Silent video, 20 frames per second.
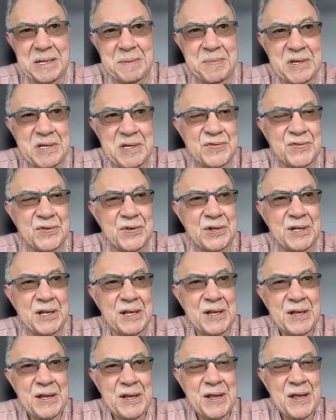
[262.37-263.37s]
peaceful,
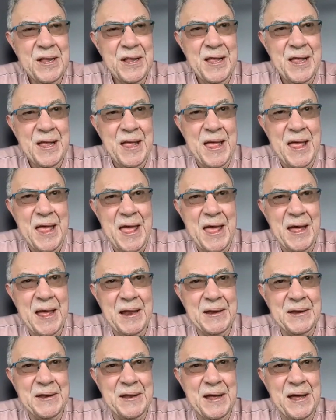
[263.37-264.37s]

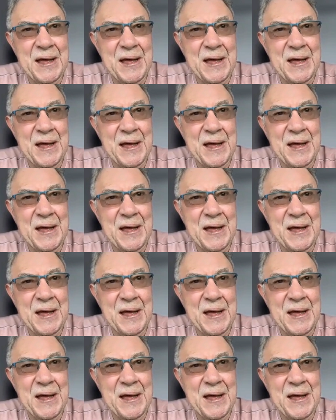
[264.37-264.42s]
and